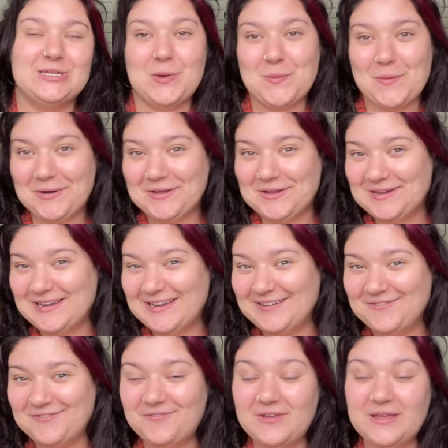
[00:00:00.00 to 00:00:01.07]
I want
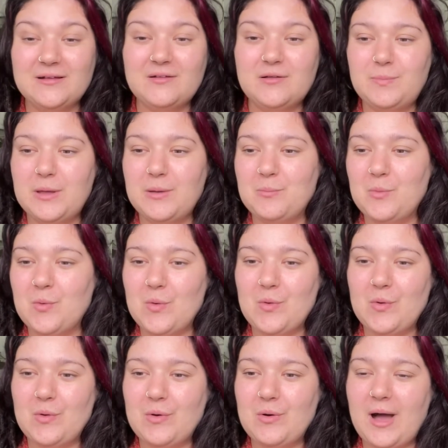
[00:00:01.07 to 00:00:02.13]
to feel a bit
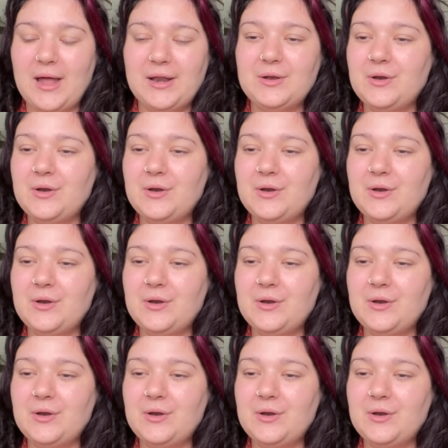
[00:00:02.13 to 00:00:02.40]
more,